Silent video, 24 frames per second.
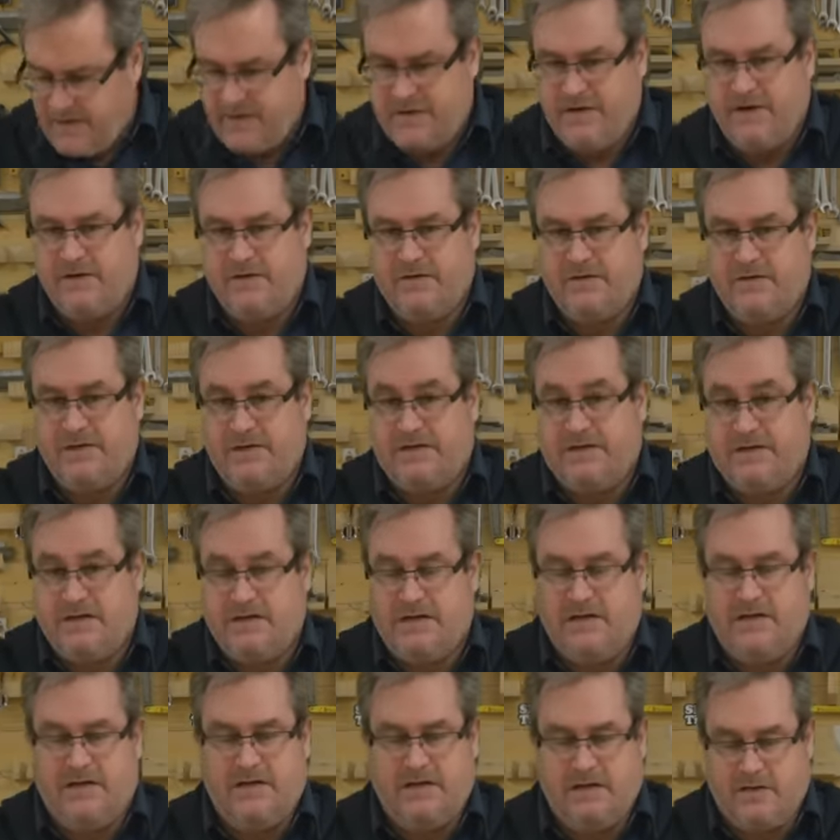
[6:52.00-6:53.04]
here of the
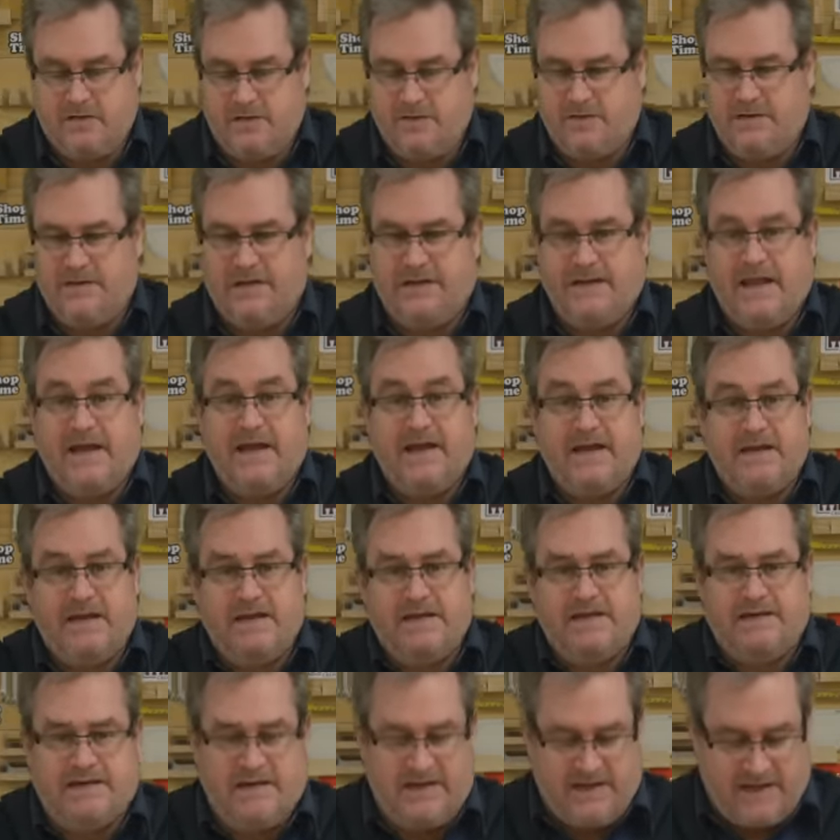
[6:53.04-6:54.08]
T, or the leg of
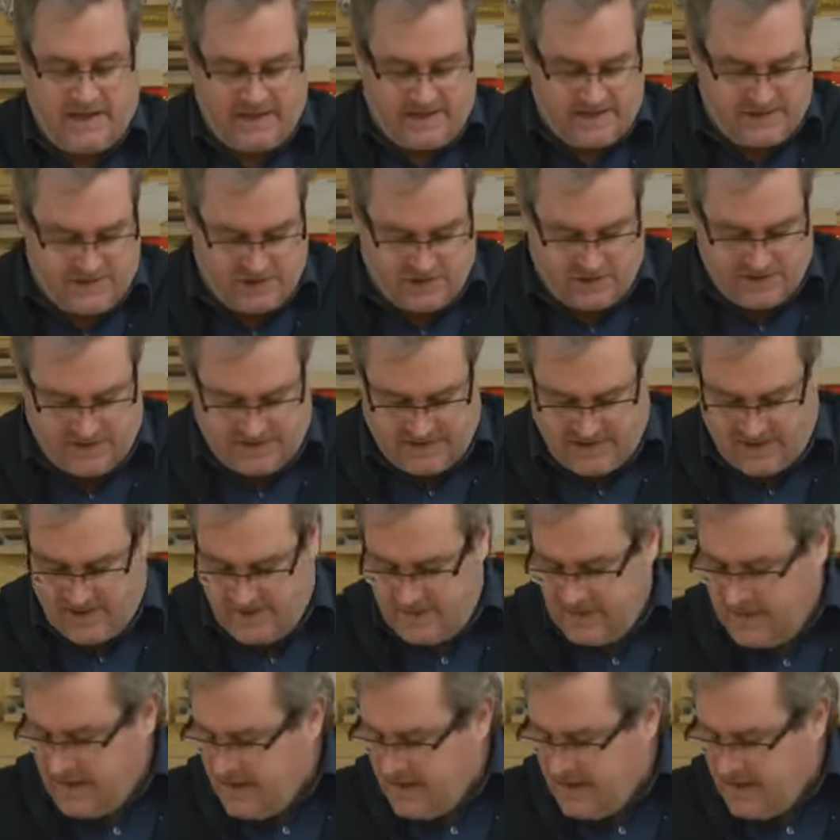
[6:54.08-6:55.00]
the T, I guess you could say,